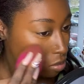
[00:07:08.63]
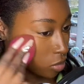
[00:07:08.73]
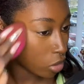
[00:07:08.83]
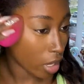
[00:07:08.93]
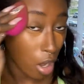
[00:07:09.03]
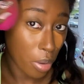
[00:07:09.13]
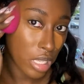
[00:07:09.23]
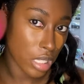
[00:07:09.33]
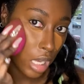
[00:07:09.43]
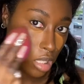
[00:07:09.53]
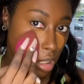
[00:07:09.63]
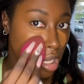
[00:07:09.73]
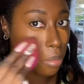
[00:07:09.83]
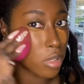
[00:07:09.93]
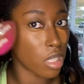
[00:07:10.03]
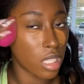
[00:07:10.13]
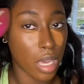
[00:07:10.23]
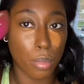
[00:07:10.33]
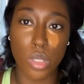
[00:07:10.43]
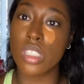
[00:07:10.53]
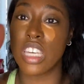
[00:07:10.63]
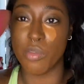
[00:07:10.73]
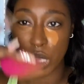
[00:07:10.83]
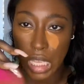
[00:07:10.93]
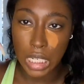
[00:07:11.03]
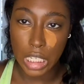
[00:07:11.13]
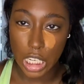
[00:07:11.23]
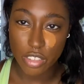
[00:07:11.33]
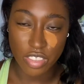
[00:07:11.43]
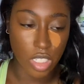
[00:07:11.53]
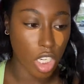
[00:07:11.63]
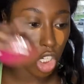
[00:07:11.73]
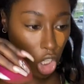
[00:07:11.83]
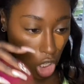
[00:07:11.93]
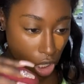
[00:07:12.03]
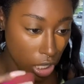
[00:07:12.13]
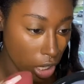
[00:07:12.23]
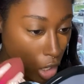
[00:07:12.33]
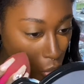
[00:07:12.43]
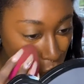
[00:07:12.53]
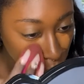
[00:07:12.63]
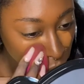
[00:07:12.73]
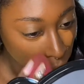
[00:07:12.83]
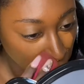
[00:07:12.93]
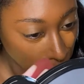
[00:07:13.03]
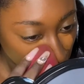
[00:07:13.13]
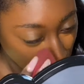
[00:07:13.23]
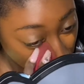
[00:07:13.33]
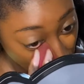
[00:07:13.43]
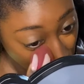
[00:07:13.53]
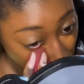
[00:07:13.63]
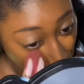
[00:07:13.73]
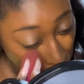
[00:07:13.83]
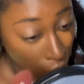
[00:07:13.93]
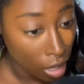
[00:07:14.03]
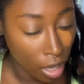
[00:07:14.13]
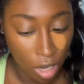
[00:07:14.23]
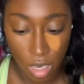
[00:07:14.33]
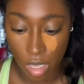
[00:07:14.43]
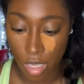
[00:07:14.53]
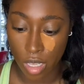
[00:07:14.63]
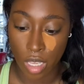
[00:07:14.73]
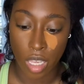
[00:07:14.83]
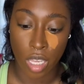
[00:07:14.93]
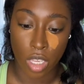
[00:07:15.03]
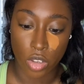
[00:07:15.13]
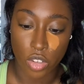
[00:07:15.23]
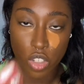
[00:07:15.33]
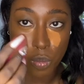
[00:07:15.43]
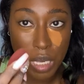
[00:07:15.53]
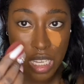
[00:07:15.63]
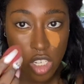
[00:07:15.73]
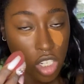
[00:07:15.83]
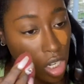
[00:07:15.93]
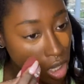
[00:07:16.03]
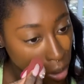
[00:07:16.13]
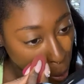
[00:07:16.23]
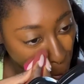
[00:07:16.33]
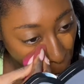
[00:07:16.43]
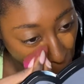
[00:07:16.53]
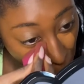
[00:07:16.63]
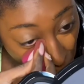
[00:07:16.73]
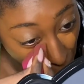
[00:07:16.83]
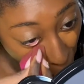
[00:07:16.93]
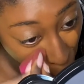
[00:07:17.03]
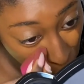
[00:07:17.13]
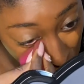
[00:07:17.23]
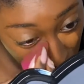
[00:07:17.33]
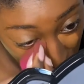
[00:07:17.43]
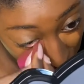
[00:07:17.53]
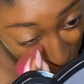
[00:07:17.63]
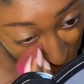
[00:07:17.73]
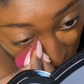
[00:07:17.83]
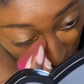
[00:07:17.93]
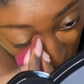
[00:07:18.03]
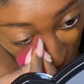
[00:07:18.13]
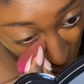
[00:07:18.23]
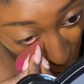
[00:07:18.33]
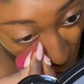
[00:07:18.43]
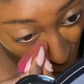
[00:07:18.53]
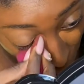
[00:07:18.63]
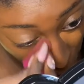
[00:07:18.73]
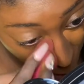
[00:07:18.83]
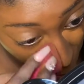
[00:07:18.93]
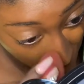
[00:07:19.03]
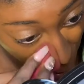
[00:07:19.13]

so I always take this up to the temples to give me that lifted look, you know. And then you just pinch and blend in that inner corner.